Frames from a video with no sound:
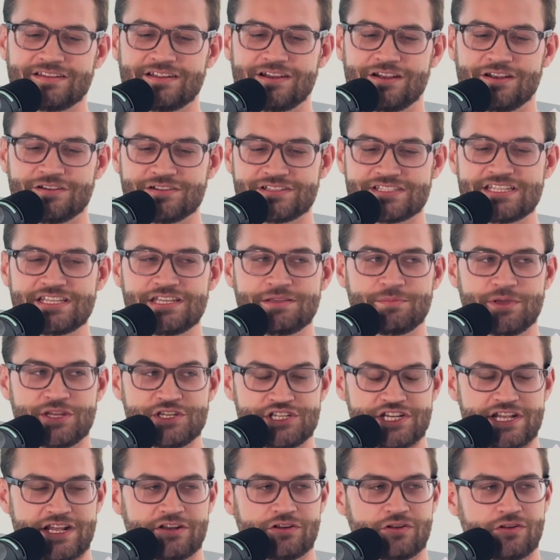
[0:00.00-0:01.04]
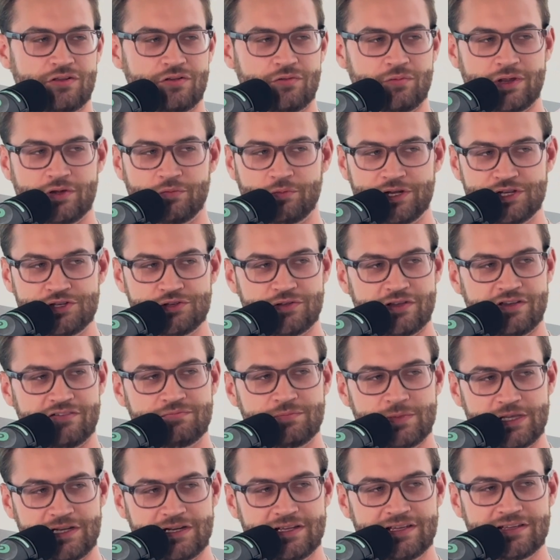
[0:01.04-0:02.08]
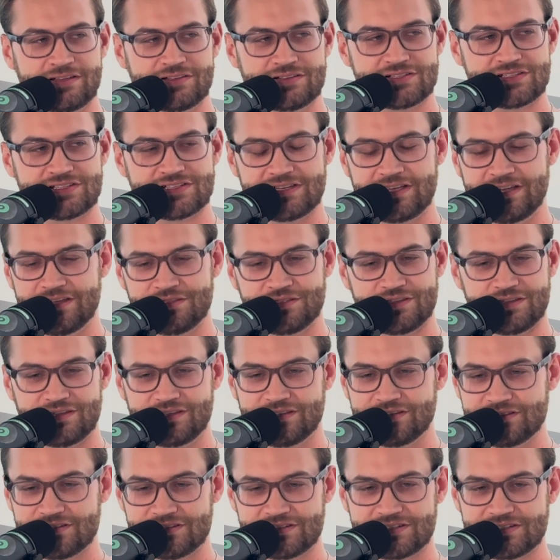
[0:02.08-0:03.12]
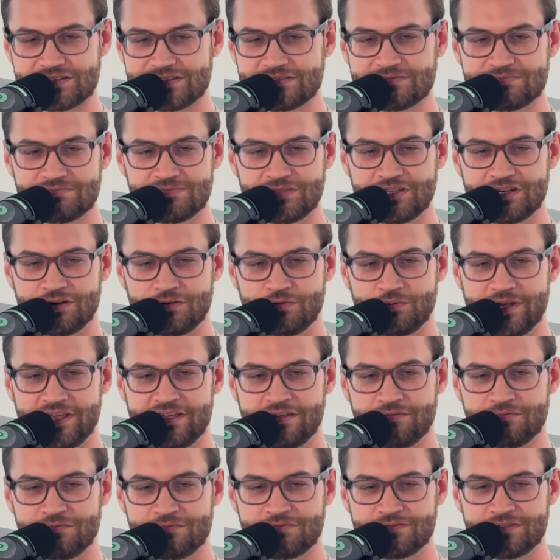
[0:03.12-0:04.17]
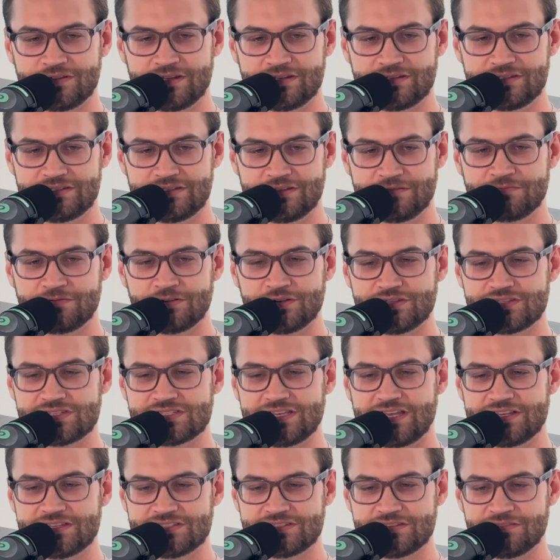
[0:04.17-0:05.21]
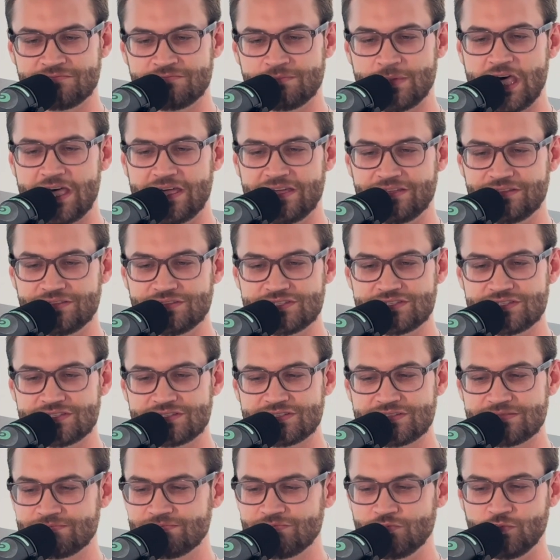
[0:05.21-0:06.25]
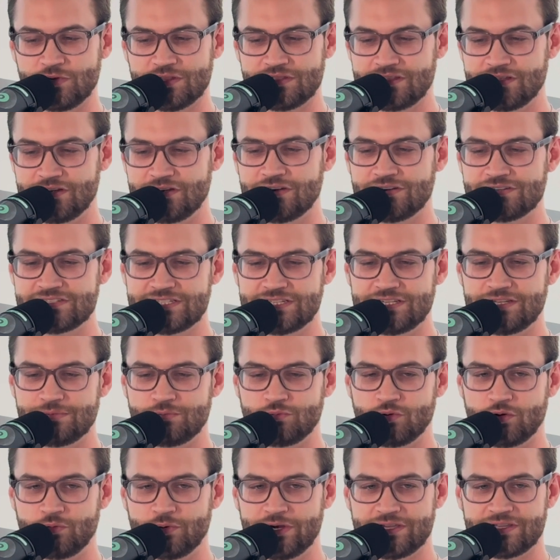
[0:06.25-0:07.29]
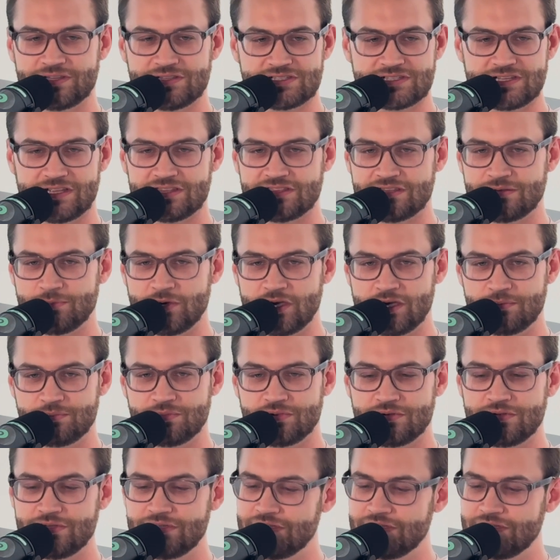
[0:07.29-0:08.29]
our team in general, when we do have meetings, I think it's, we have different sets of minds within our team where we can set them up